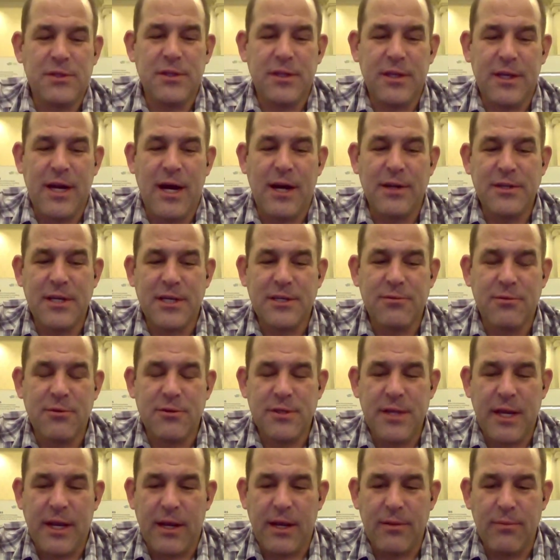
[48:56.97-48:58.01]
this into context for a
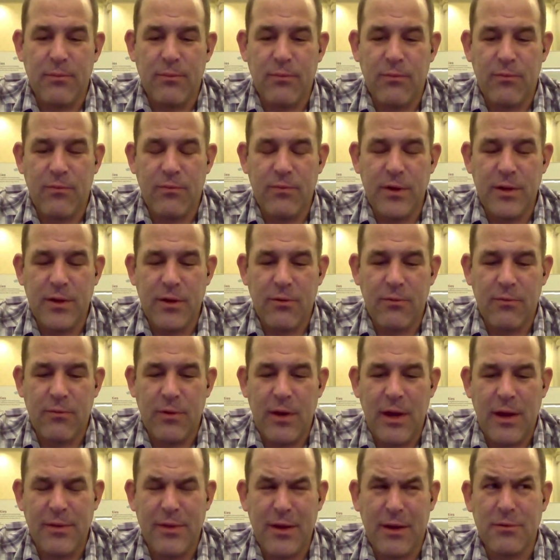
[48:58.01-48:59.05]
second you know
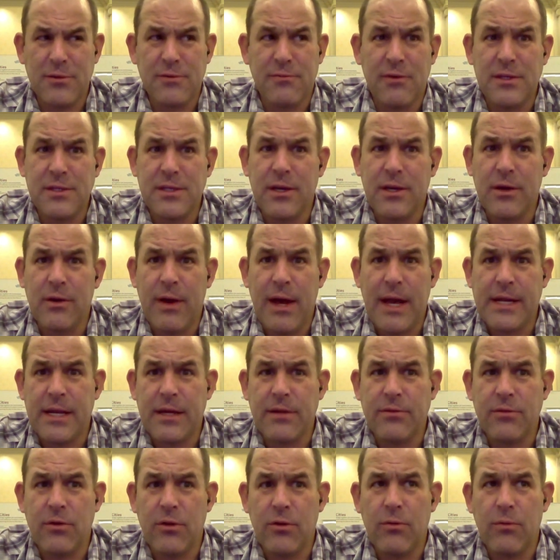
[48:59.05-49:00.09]
i think it was vizio had
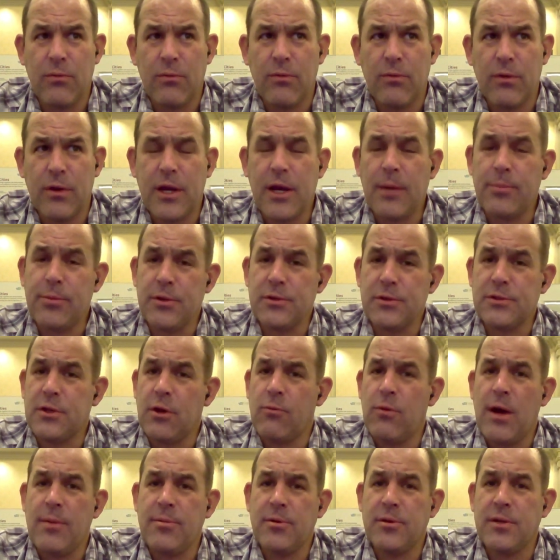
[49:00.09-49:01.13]
a new a couple years
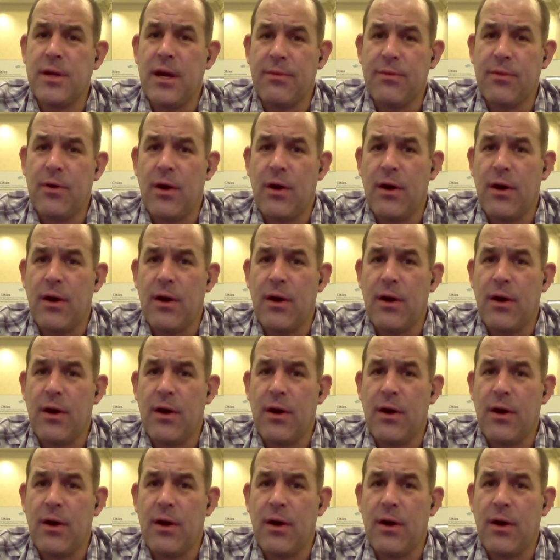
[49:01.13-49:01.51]
ago robert and i